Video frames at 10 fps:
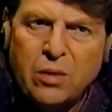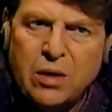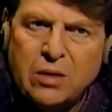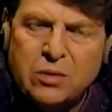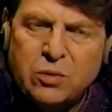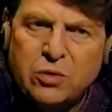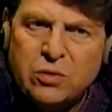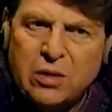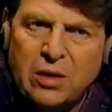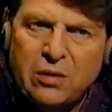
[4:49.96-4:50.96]
What else would
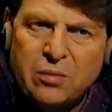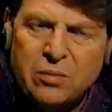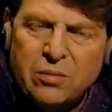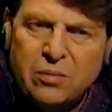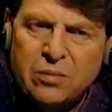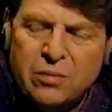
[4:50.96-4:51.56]
you tell them?